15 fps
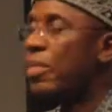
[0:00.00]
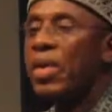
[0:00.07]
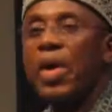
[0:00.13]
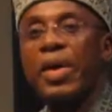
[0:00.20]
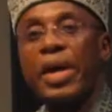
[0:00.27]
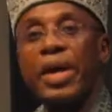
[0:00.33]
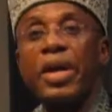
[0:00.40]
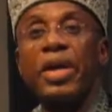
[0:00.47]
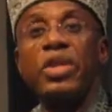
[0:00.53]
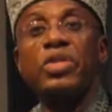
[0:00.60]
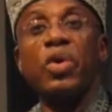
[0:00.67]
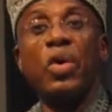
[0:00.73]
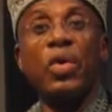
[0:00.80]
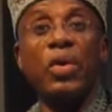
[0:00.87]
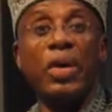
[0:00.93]
okay,
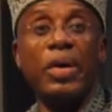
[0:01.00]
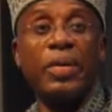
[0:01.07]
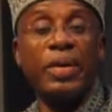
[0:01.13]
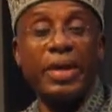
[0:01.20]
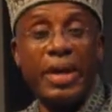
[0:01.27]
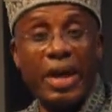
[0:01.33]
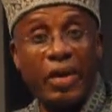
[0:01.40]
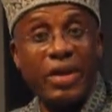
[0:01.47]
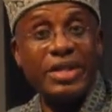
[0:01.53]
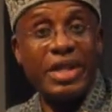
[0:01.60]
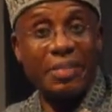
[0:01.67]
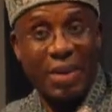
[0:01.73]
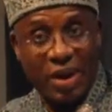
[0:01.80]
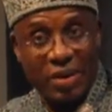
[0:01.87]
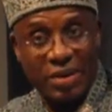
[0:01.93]
so
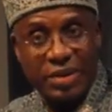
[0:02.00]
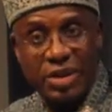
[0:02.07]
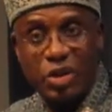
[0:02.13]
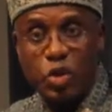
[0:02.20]
Lagos-Ibadan is